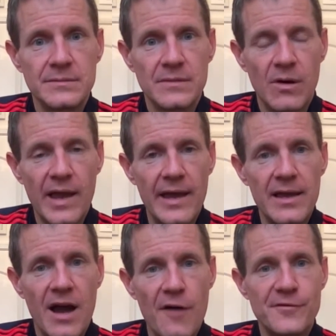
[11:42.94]
okay,
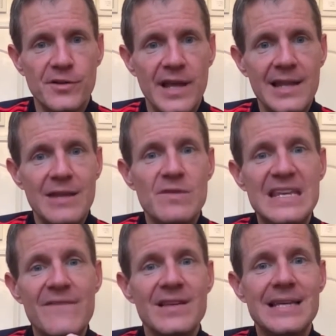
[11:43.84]
after that, and we're
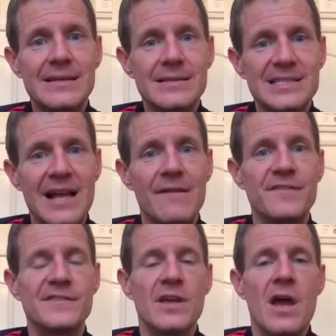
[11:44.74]
giving
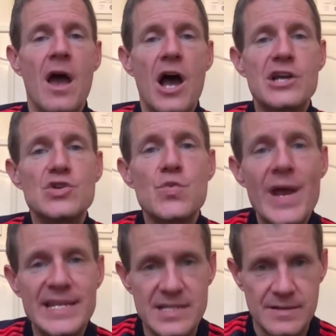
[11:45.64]
ourselves a
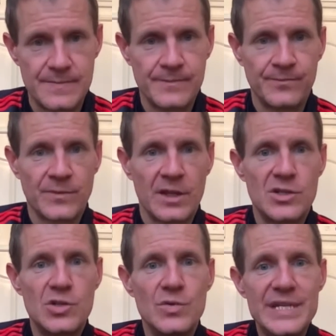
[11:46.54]
credit
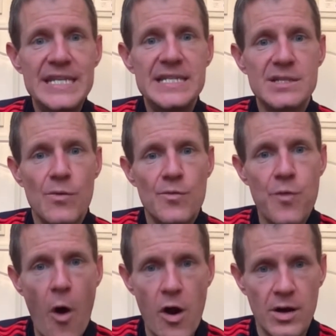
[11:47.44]
to eat
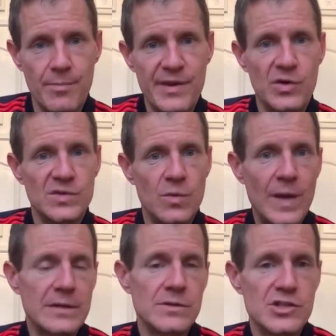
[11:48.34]
wrong because we
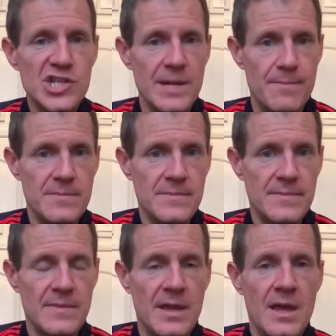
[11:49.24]
went to the gym,
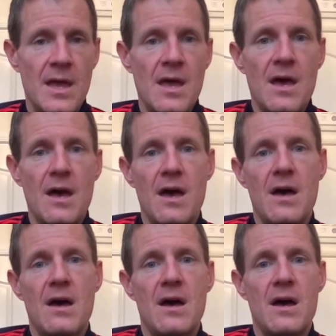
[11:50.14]

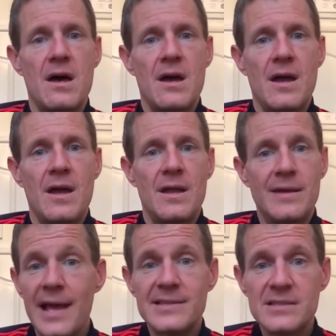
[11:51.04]

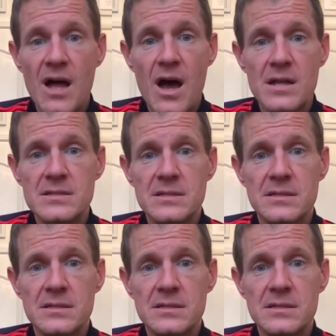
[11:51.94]
that's not